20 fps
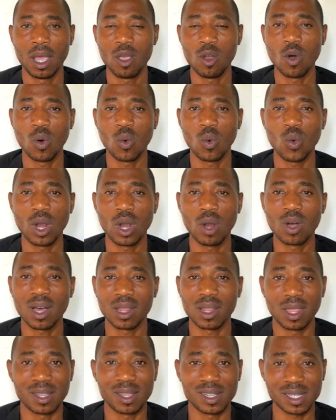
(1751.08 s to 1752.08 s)
You know, we look
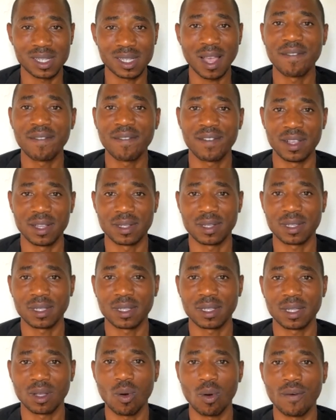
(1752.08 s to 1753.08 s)
at the
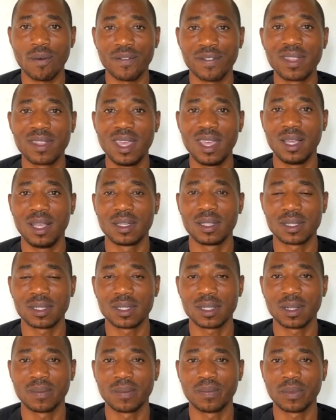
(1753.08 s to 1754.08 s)
surface of
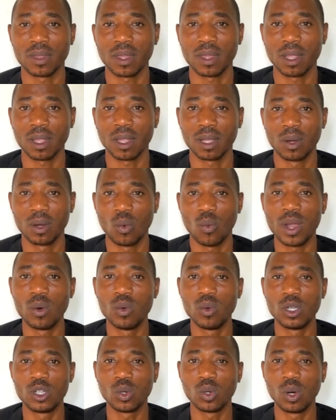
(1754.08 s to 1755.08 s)
things
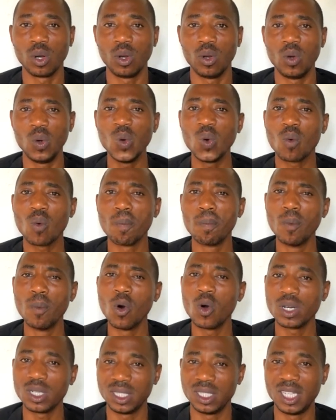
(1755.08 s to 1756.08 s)
when we should look
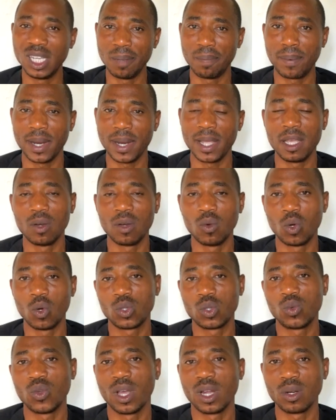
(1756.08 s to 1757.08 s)
more deeply in
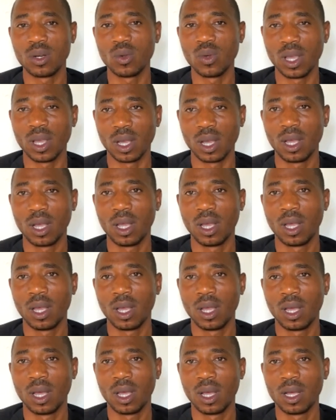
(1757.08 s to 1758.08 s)
what we are doing.
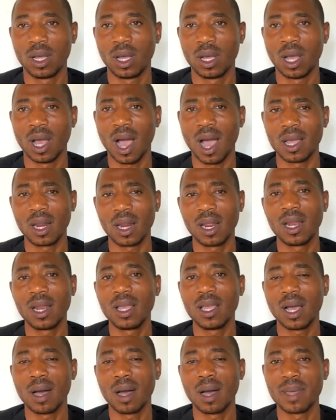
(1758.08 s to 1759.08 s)
I
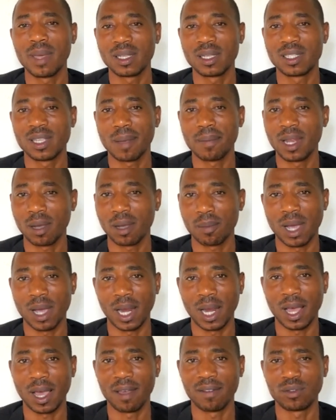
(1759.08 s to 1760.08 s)
really am examining
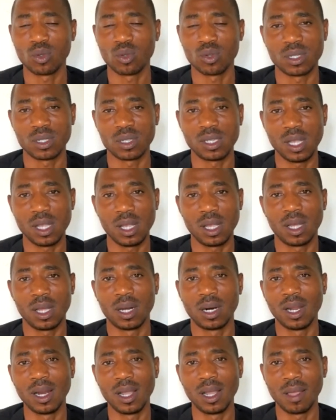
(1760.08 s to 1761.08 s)
my life to see
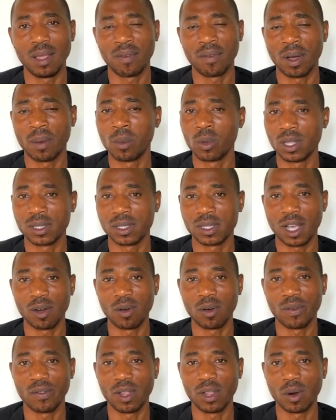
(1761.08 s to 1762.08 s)
really if I'm on the
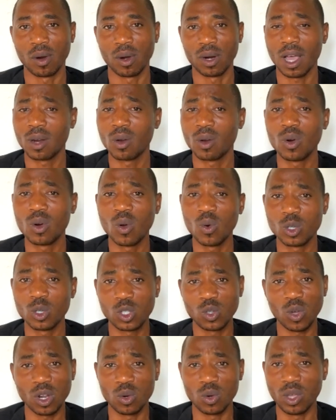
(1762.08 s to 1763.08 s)
side of the Lord. I don't know
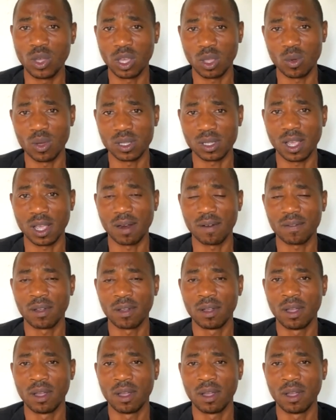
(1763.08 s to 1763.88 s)
what you are doing yourself.